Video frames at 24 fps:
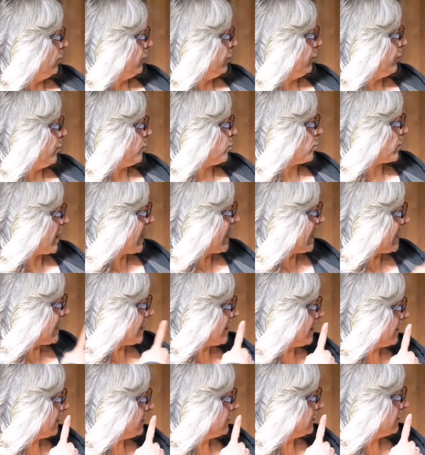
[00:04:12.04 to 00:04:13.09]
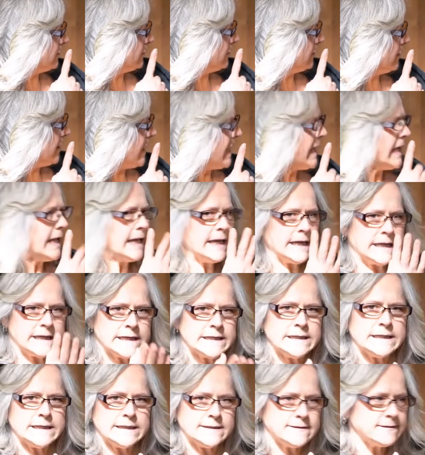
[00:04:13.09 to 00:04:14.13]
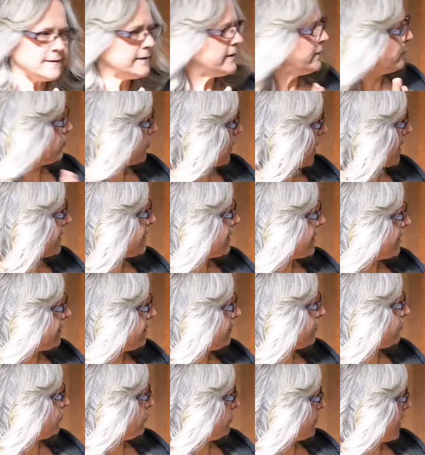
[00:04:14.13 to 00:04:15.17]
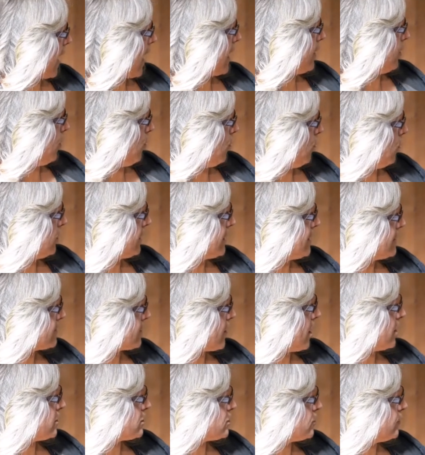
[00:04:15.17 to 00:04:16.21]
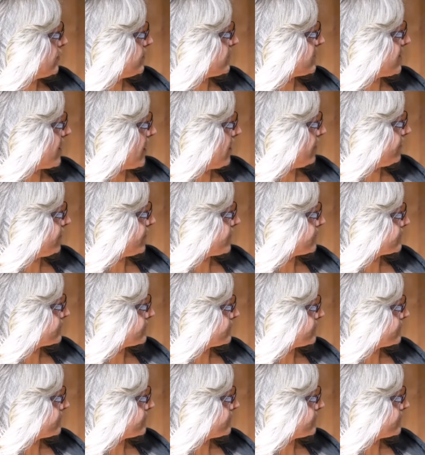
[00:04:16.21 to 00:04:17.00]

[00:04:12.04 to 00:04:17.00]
The rain. It could easily run in through that hole, he thought to himself.